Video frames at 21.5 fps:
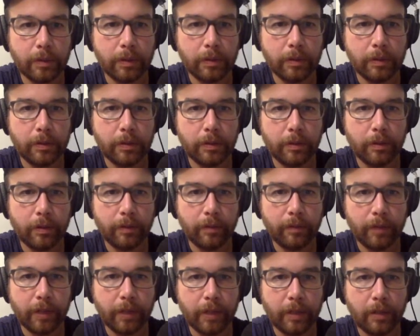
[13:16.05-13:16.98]
certainly
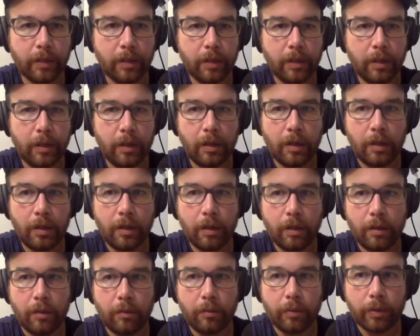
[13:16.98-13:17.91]
fail.
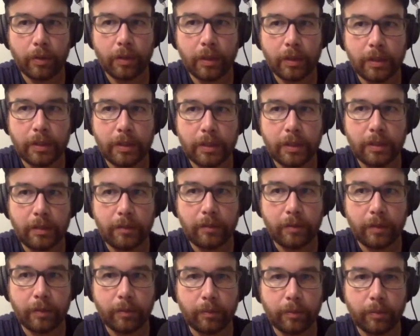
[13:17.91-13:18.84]
PRAW
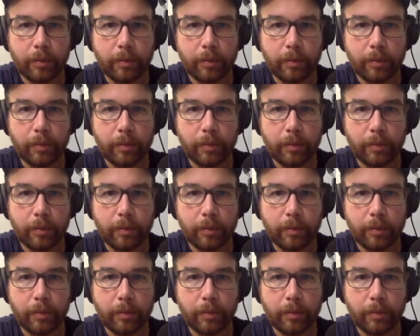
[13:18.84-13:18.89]
secret,